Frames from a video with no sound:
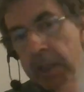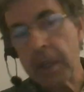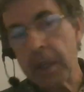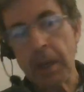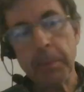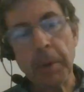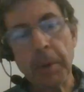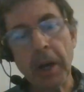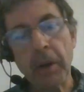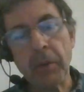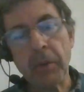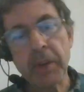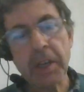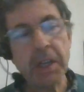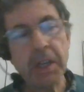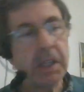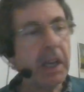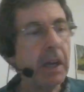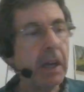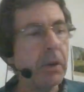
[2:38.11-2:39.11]
Yeah, but I'll
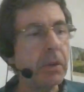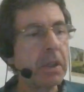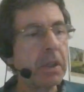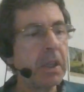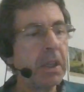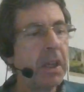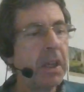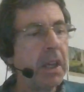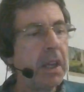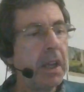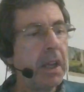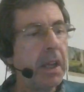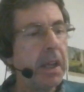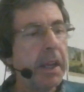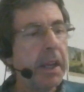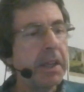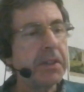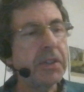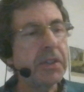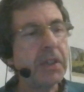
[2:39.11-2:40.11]
read it out.
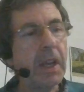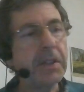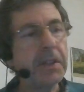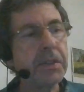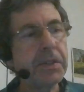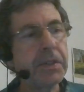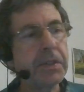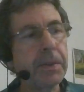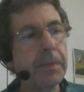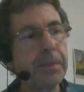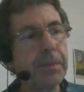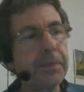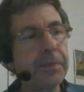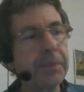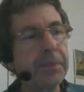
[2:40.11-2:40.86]
It says,